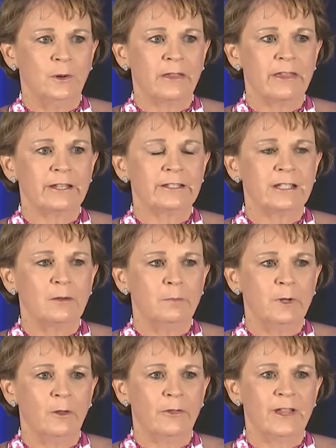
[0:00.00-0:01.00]
I think, to
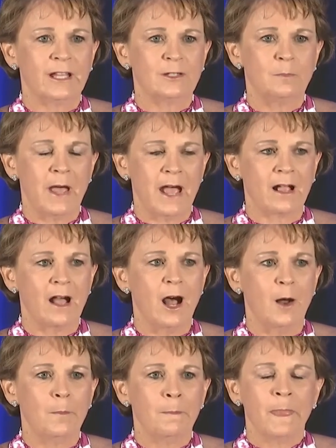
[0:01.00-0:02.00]
build things back
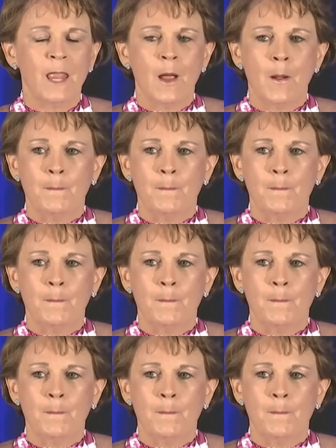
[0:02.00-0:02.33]
up.